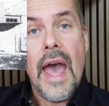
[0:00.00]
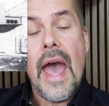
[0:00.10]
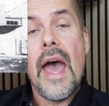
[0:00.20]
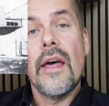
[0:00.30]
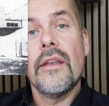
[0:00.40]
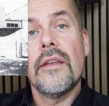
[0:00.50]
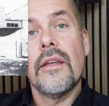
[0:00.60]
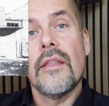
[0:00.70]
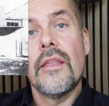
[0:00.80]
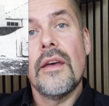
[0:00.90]
and
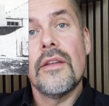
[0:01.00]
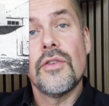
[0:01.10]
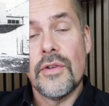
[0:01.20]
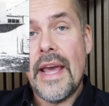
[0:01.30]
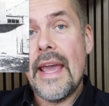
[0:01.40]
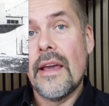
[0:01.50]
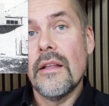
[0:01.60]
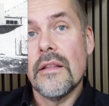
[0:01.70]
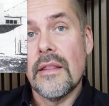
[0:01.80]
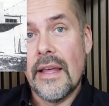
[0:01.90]
the Donnet
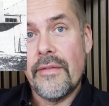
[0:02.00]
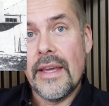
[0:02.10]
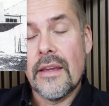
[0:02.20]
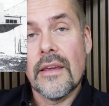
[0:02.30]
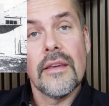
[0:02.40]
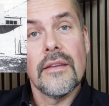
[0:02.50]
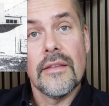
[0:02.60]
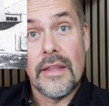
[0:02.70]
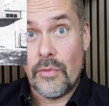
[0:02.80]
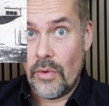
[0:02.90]
Lévêque
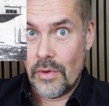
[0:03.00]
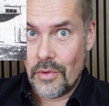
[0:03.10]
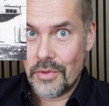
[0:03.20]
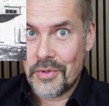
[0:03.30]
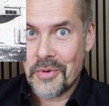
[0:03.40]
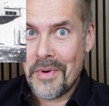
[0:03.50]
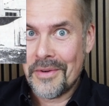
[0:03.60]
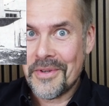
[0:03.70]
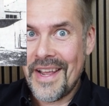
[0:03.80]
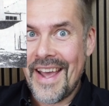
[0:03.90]
that we were going to talk
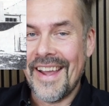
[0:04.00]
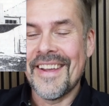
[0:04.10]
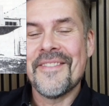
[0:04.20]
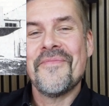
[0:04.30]
about today.